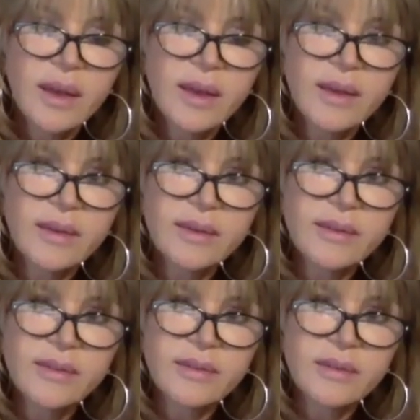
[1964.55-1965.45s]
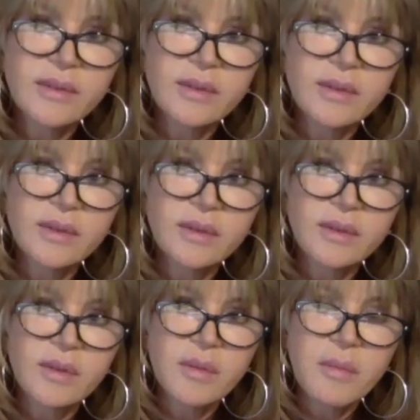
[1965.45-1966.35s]
is
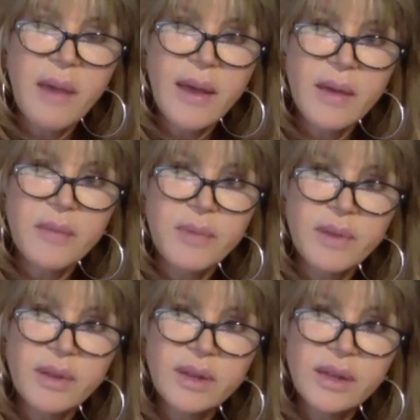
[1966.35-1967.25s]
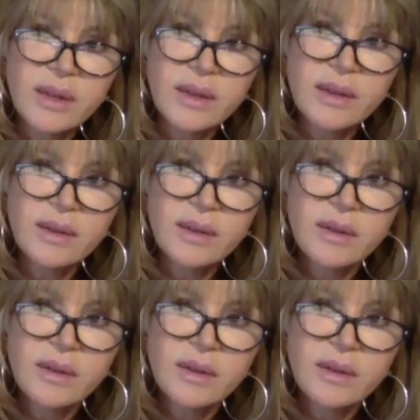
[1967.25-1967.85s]
my ability